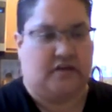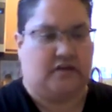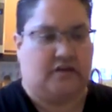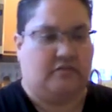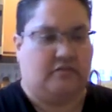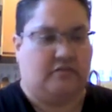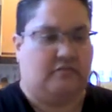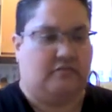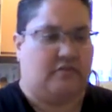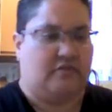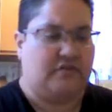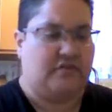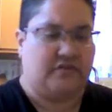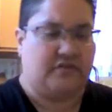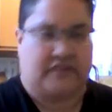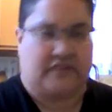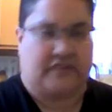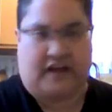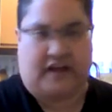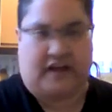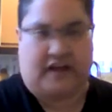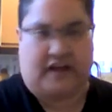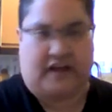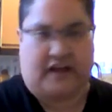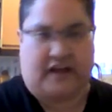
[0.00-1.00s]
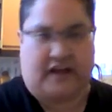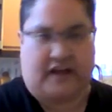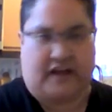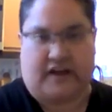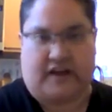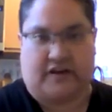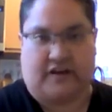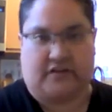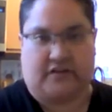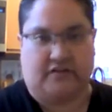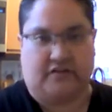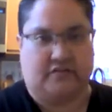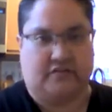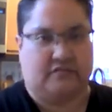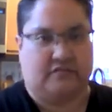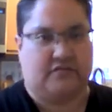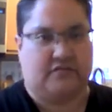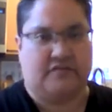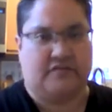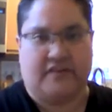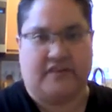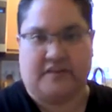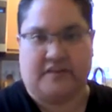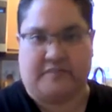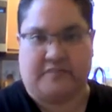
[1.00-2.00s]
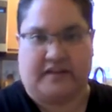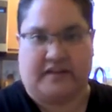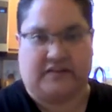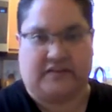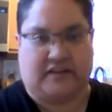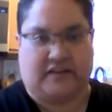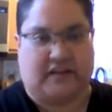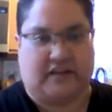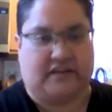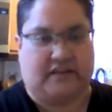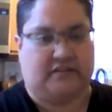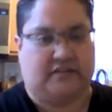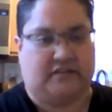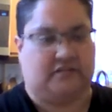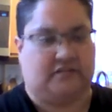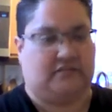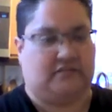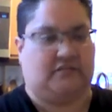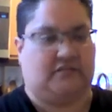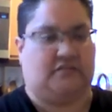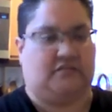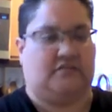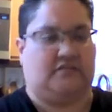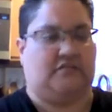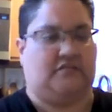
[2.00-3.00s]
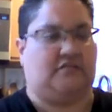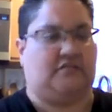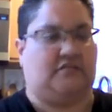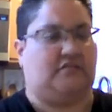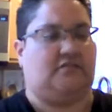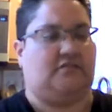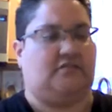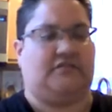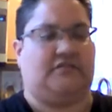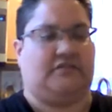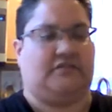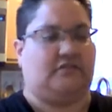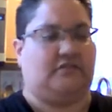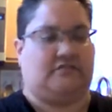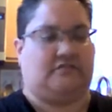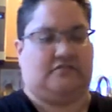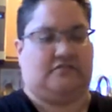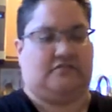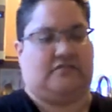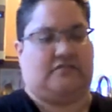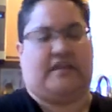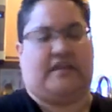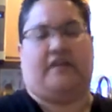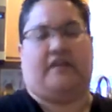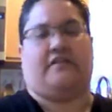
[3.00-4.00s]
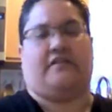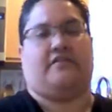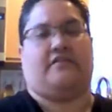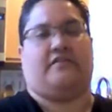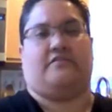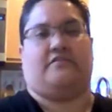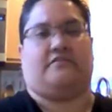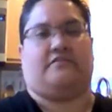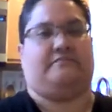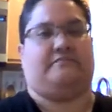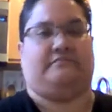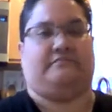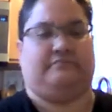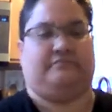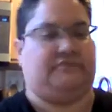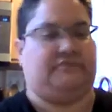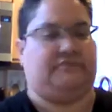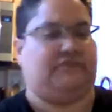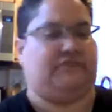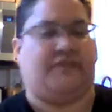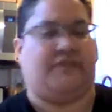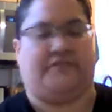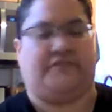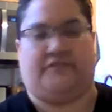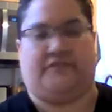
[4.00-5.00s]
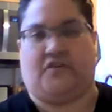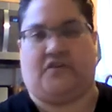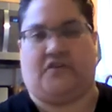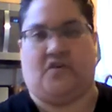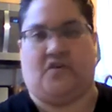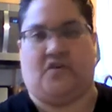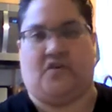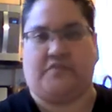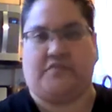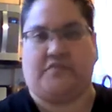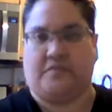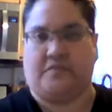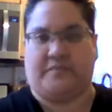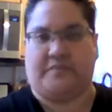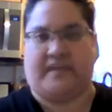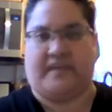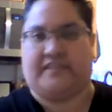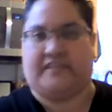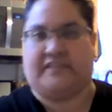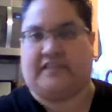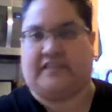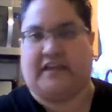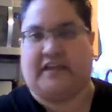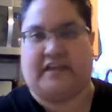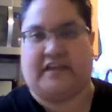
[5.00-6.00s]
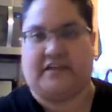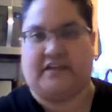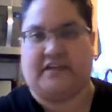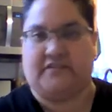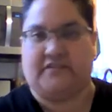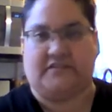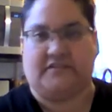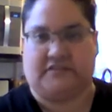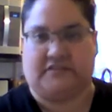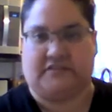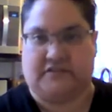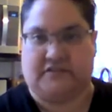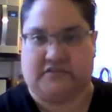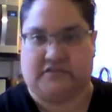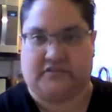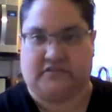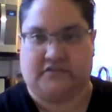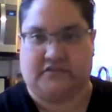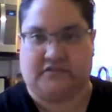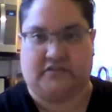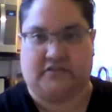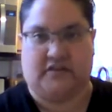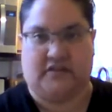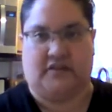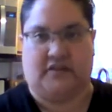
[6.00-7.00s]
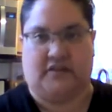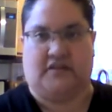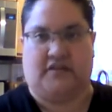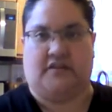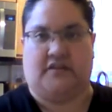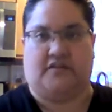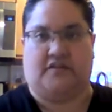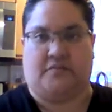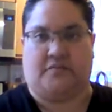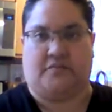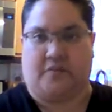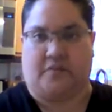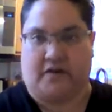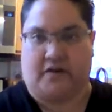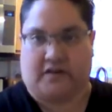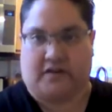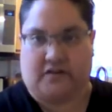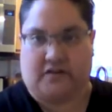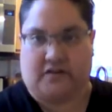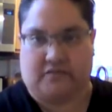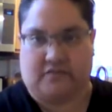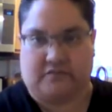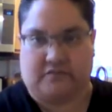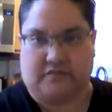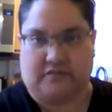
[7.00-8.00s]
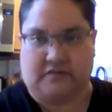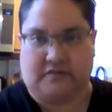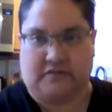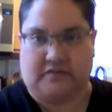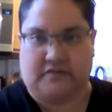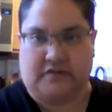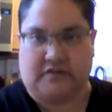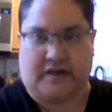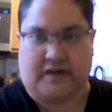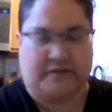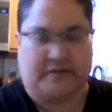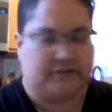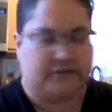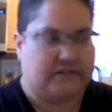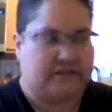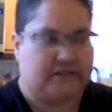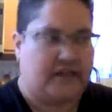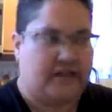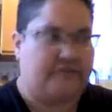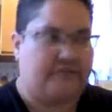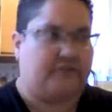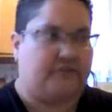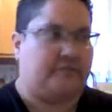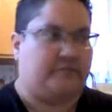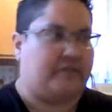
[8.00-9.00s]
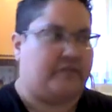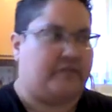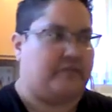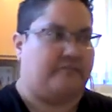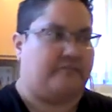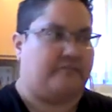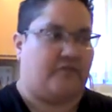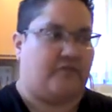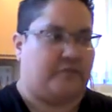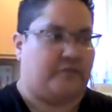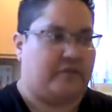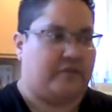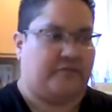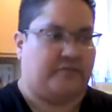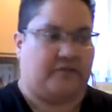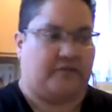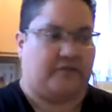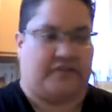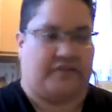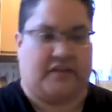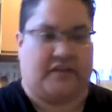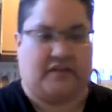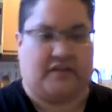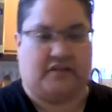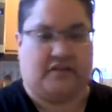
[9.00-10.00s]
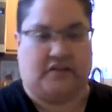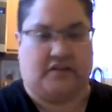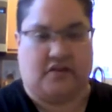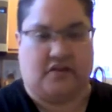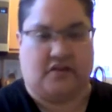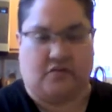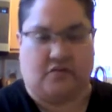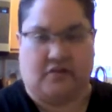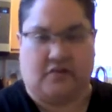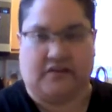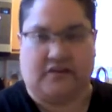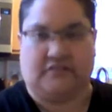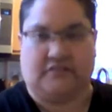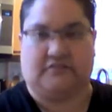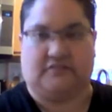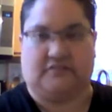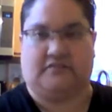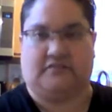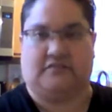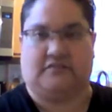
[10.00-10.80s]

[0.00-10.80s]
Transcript: When you're tired, when you've had a bad day, you carry your stethoscope, your pen light, your scissors. They're part of you. I would love for people to think, you know what?